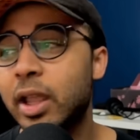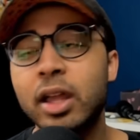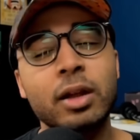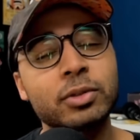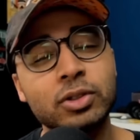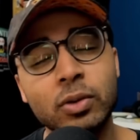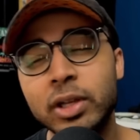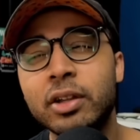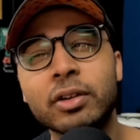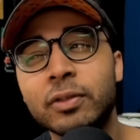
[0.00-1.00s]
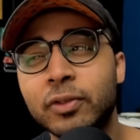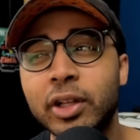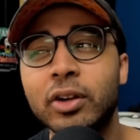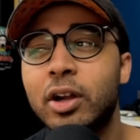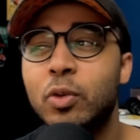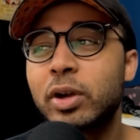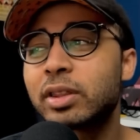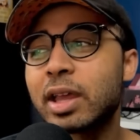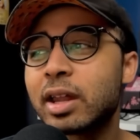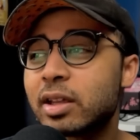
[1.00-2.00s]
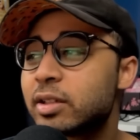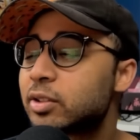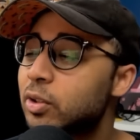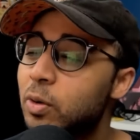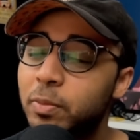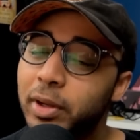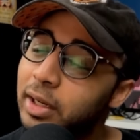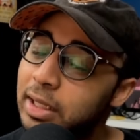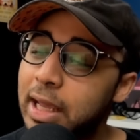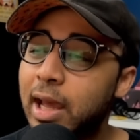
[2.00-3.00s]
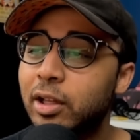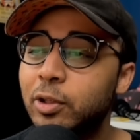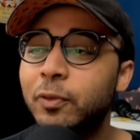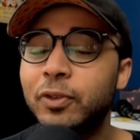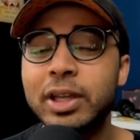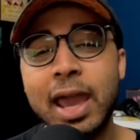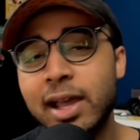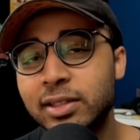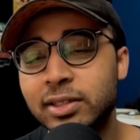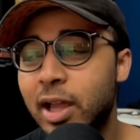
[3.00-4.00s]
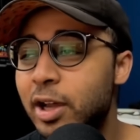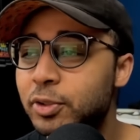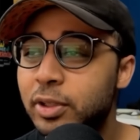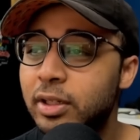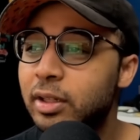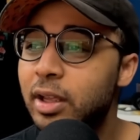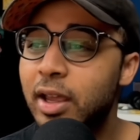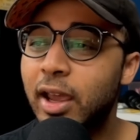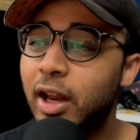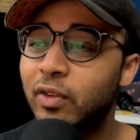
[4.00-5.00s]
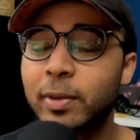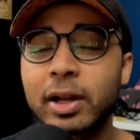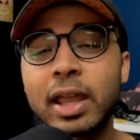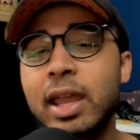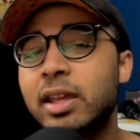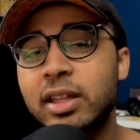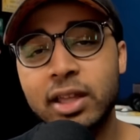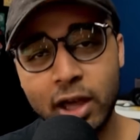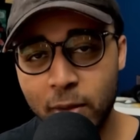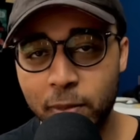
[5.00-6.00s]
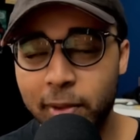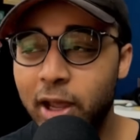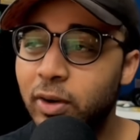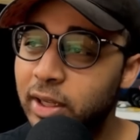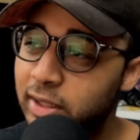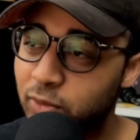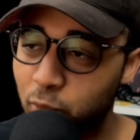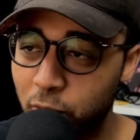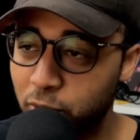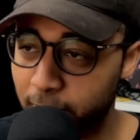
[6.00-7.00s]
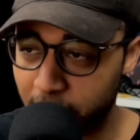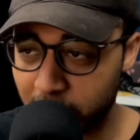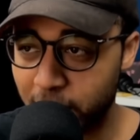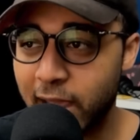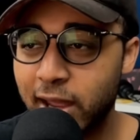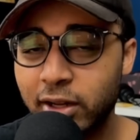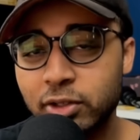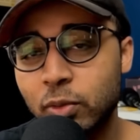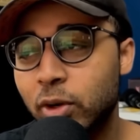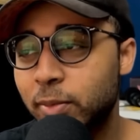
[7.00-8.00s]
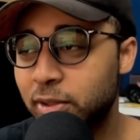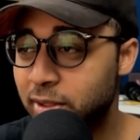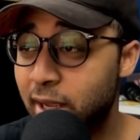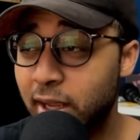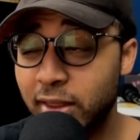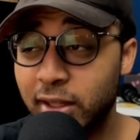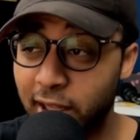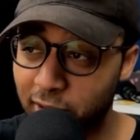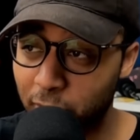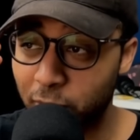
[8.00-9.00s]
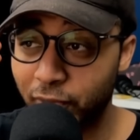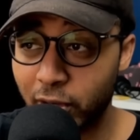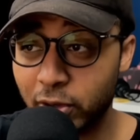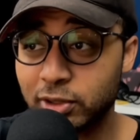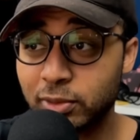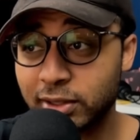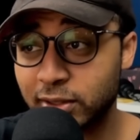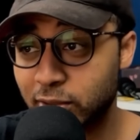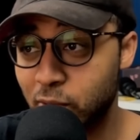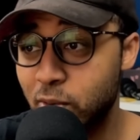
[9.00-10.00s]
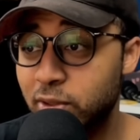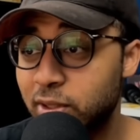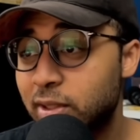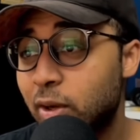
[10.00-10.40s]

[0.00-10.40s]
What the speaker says: And I'm so eager to figure out what that is. So, but yeah, Luffy asks Hydrogen and everybody, hey, can you help him out? His wounds are pretty bad and I don't want him to die. And then that's when Luffy also looks at his horns and he's like,